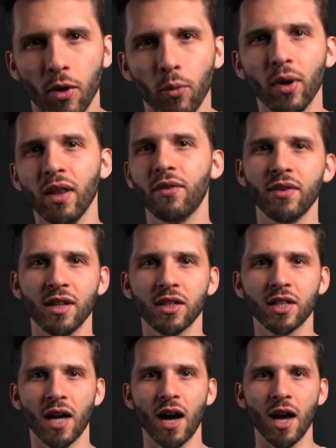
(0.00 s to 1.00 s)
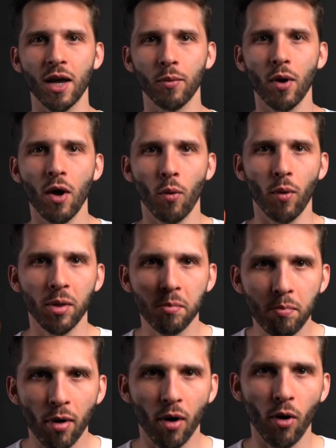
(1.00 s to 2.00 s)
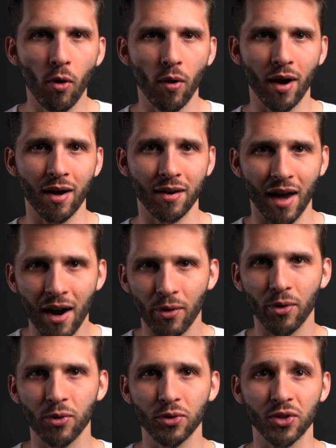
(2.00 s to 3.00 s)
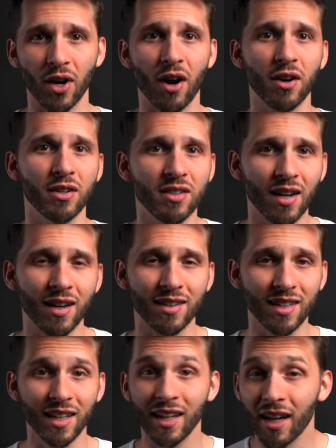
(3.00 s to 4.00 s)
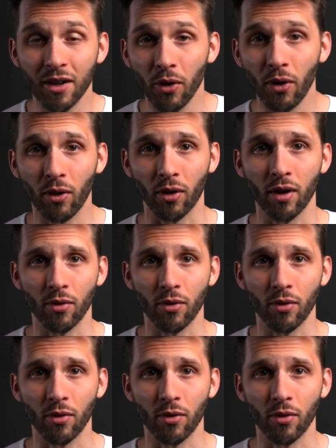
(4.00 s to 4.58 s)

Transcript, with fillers: We live in a time when bow and arrows are not needed at all.